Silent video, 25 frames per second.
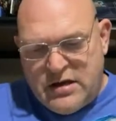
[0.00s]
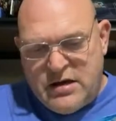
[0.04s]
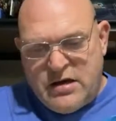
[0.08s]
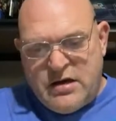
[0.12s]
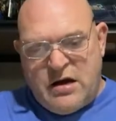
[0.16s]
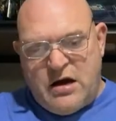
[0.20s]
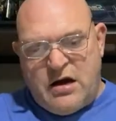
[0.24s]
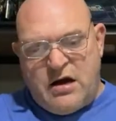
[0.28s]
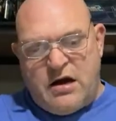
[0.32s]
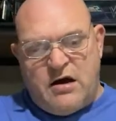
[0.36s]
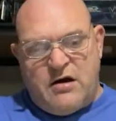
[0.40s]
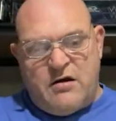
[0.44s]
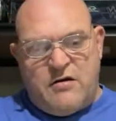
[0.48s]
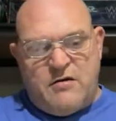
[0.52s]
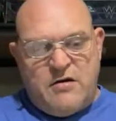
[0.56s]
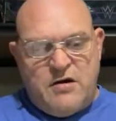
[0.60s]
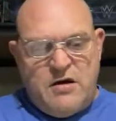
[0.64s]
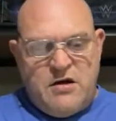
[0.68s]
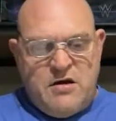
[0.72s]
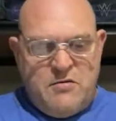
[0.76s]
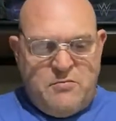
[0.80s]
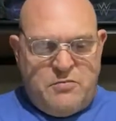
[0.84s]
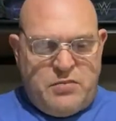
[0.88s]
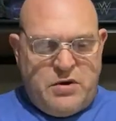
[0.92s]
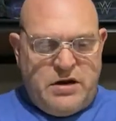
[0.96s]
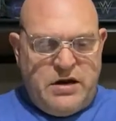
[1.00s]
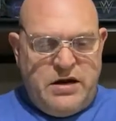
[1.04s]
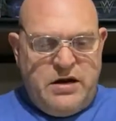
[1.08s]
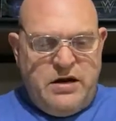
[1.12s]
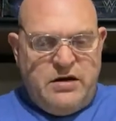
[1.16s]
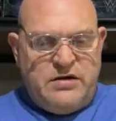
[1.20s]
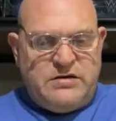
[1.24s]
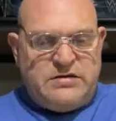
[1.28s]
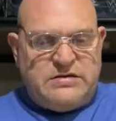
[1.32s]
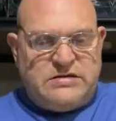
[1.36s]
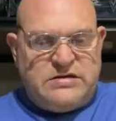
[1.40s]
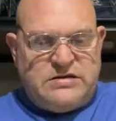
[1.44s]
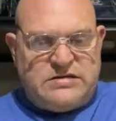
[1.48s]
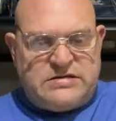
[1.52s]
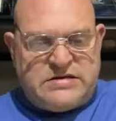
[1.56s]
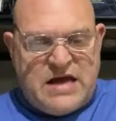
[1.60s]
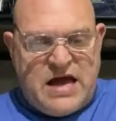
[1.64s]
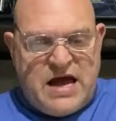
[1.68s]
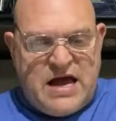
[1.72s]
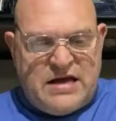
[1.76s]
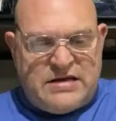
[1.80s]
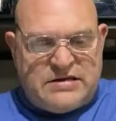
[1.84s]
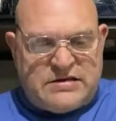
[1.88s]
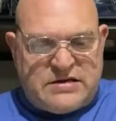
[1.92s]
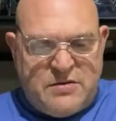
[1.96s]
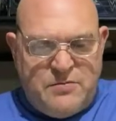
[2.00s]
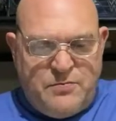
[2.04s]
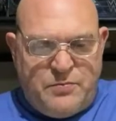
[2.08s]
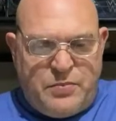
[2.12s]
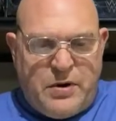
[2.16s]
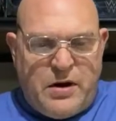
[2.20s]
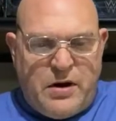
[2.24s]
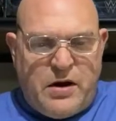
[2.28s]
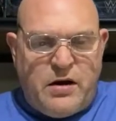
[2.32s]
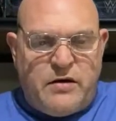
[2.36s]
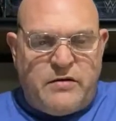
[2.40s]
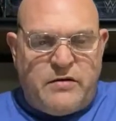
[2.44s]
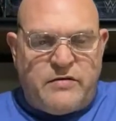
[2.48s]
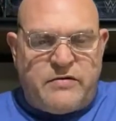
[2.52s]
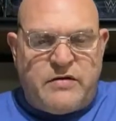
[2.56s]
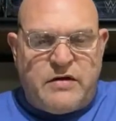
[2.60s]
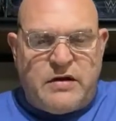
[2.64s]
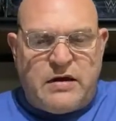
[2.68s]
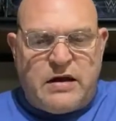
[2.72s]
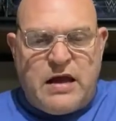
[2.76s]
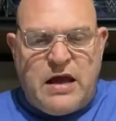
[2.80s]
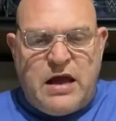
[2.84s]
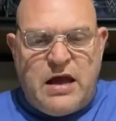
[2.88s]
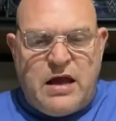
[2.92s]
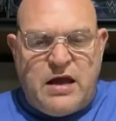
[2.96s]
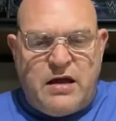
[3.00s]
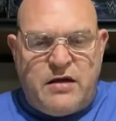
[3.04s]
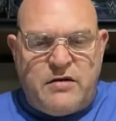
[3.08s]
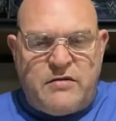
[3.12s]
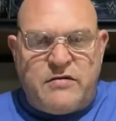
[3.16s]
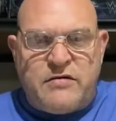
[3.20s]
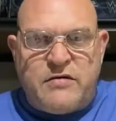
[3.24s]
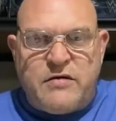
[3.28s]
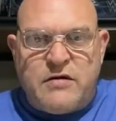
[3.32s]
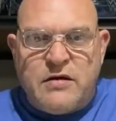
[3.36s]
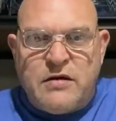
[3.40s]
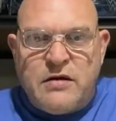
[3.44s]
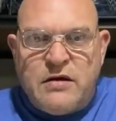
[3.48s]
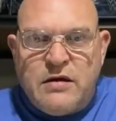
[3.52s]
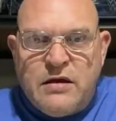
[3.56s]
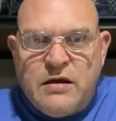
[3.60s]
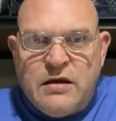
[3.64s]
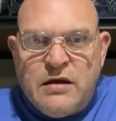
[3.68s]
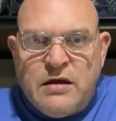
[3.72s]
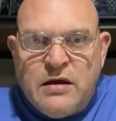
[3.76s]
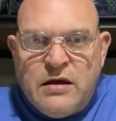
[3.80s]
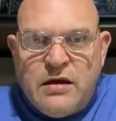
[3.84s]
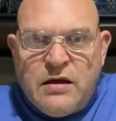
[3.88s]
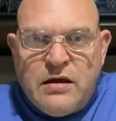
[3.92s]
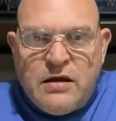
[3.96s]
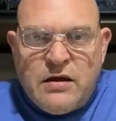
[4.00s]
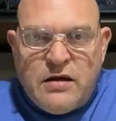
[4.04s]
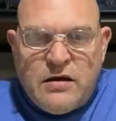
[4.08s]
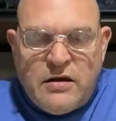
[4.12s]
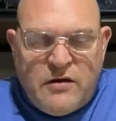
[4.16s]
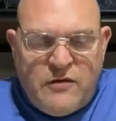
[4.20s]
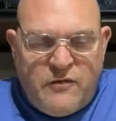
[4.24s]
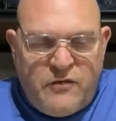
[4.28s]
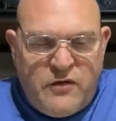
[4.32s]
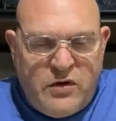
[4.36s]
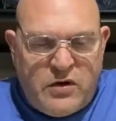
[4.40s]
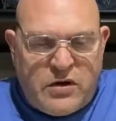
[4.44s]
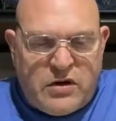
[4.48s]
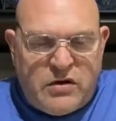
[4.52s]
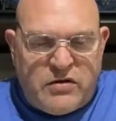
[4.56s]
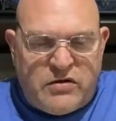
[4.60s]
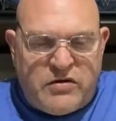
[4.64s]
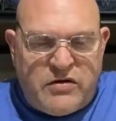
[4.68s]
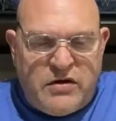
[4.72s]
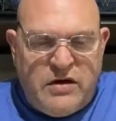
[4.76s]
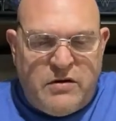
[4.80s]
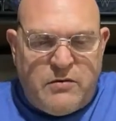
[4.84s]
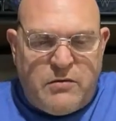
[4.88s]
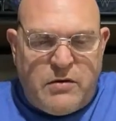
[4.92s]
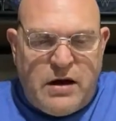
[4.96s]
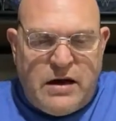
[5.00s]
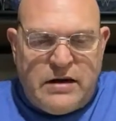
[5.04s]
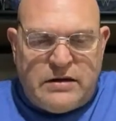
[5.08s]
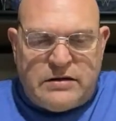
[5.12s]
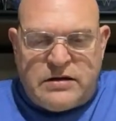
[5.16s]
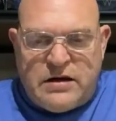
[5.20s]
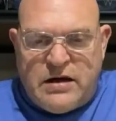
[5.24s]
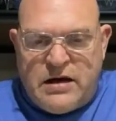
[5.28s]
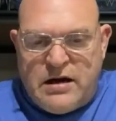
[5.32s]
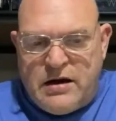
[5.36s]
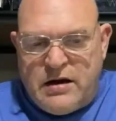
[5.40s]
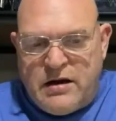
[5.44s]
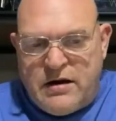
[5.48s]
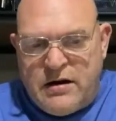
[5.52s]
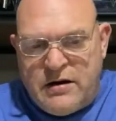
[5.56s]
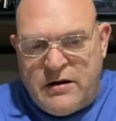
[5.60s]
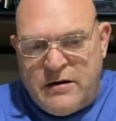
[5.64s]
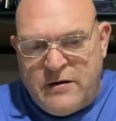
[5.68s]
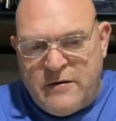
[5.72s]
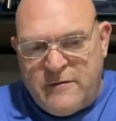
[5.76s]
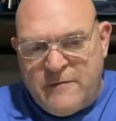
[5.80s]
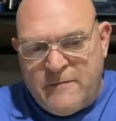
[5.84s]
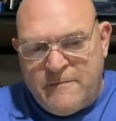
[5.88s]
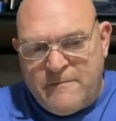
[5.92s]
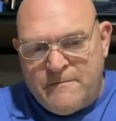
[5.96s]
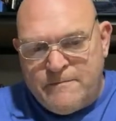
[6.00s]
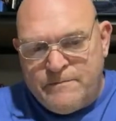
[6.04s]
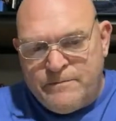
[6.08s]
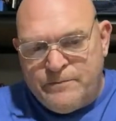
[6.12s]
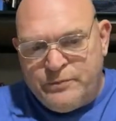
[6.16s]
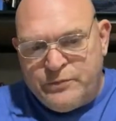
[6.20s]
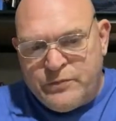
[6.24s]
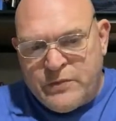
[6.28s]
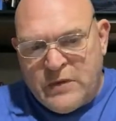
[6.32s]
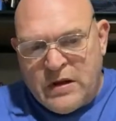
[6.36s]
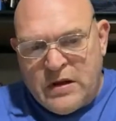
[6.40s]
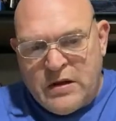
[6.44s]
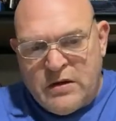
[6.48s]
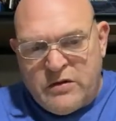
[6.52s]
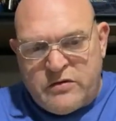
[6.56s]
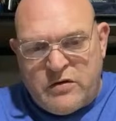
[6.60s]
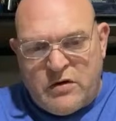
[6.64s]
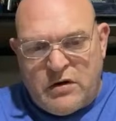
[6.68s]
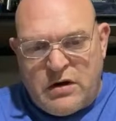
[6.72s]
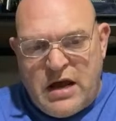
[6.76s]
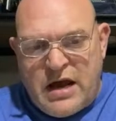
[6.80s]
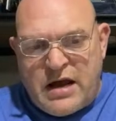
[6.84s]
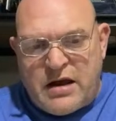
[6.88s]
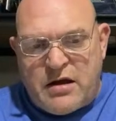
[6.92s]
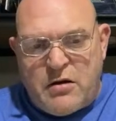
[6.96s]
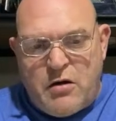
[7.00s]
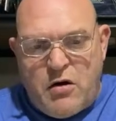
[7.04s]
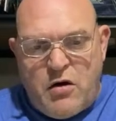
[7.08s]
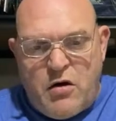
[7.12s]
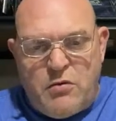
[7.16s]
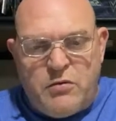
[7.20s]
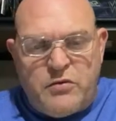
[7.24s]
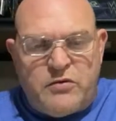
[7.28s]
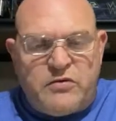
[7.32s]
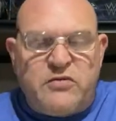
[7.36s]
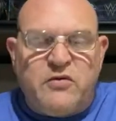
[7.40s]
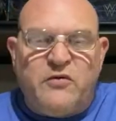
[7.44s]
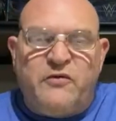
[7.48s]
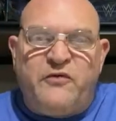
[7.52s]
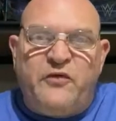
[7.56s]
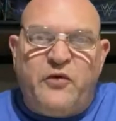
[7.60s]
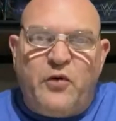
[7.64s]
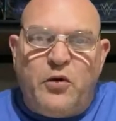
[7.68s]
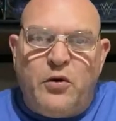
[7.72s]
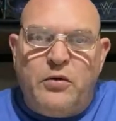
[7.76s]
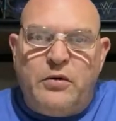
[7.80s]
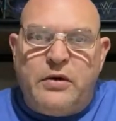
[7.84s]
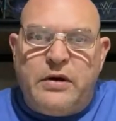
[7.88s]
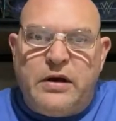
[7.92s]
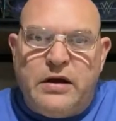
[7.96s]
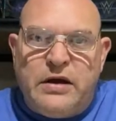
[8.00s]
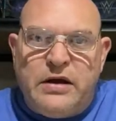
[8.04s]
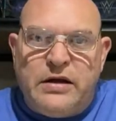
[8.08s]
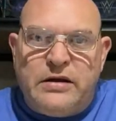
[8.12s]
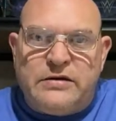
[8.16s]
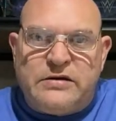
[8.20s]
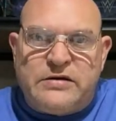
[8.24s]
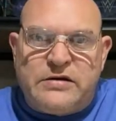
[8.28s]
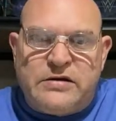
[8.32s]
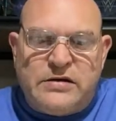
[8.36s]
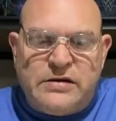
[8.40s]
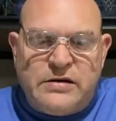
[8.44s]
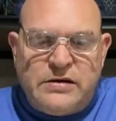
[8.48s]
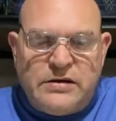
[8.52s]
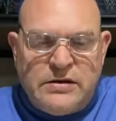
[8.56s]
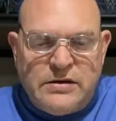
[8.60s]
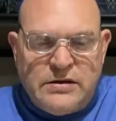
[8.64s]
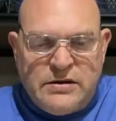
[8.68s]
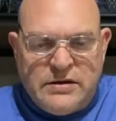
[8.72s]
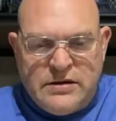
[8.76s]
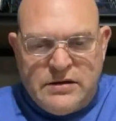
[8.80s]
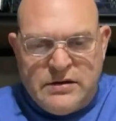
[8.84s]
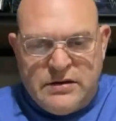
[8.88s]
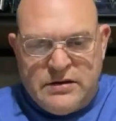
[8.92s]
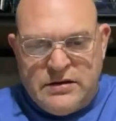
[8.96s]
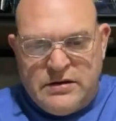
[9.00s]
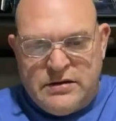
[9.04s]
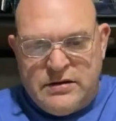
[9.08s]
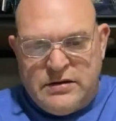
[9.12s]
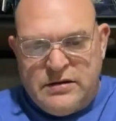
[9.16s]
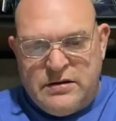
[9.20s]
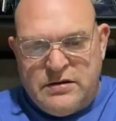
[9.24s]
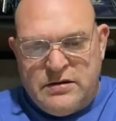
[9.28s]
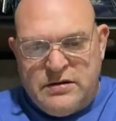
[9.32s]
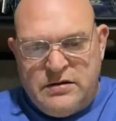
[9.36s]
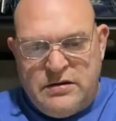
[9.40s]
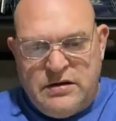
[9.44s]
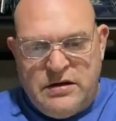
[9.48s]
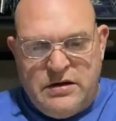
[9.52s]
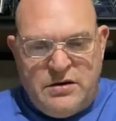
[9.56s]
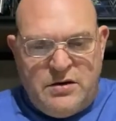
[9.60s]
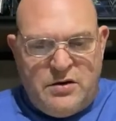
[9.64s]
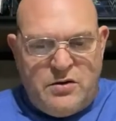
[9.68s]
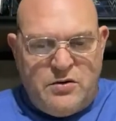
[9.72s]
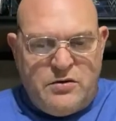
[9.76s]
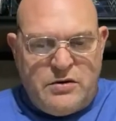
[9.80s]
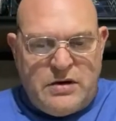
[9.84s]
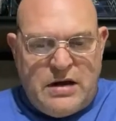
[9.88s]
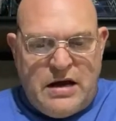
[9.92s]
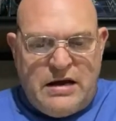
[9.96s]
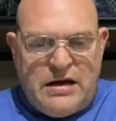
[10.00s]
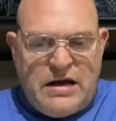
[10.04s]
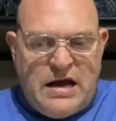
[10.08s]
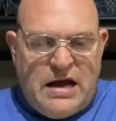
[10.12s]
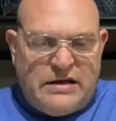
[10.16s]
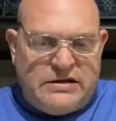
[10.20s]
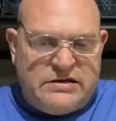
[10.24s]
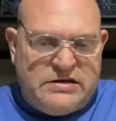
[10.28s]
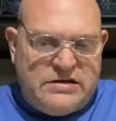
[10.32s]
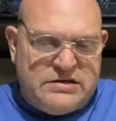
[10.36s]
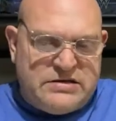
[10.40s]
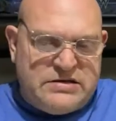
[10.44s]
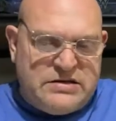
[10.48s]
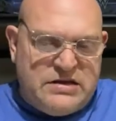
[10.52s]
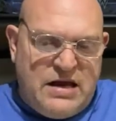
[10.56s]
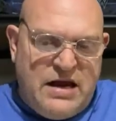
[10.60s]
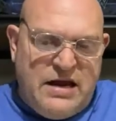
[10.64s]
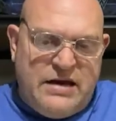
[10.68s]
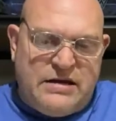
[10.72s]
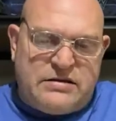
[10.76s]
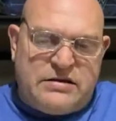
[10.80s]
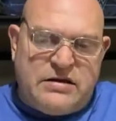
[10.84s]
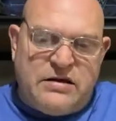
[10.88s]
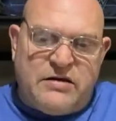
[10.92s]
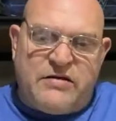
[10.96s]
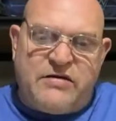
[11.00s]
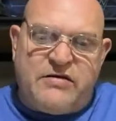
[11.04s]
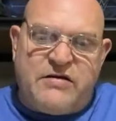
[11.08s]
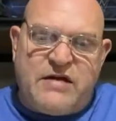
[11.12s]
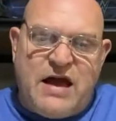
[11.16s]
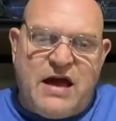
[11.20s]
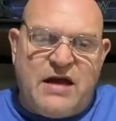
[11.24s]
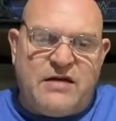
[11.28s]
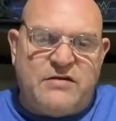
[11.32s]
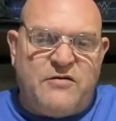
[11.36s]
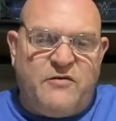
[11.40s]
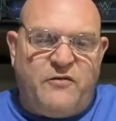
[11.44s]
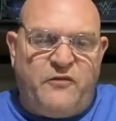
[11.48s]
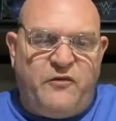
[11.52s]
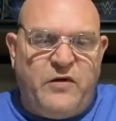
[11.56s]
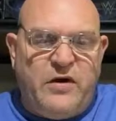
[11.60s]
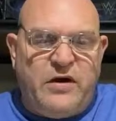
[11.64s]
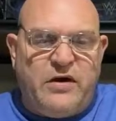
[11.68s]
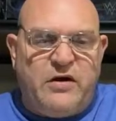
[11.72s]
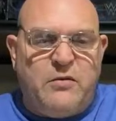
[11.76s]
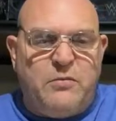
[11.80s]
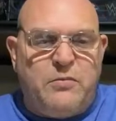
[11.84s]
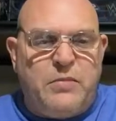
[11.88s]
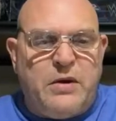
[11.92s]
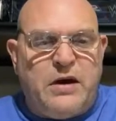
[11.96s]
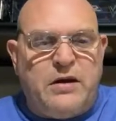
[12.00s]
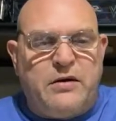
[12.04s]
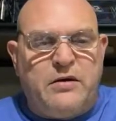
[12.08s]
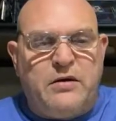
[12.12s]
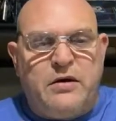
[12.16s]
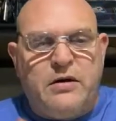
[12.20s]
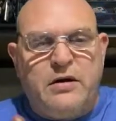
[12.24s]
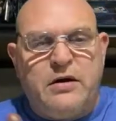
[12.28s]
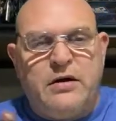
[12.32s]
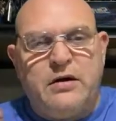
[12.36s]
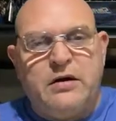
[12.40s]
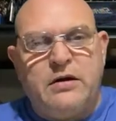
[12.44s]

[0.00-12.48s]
But here's the size comparison, guys. If you can see right there. So like almost a full inch. I just like this size of figure better